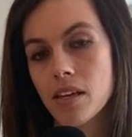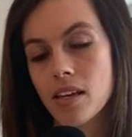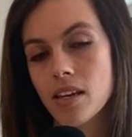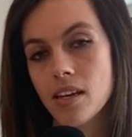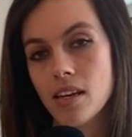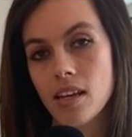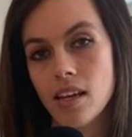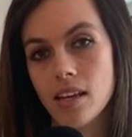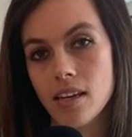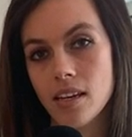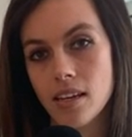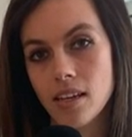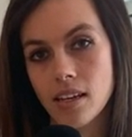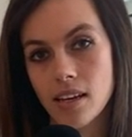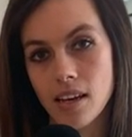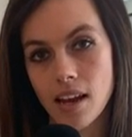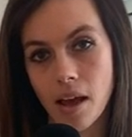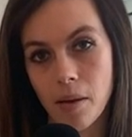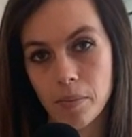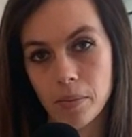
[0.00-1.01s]
in
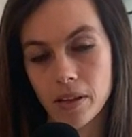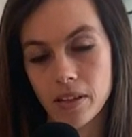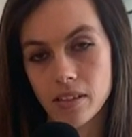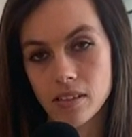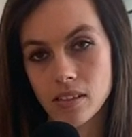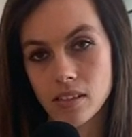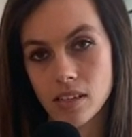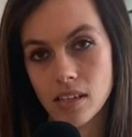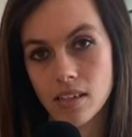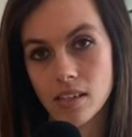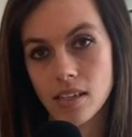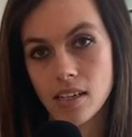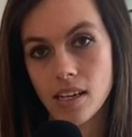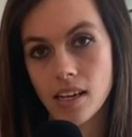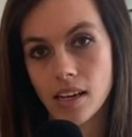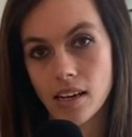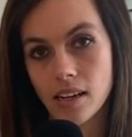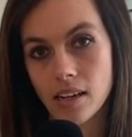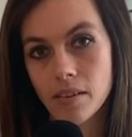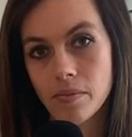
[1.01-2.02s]
Indianapolis,
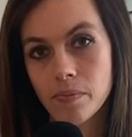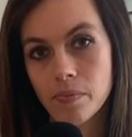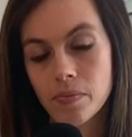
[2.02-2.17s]
Indiana.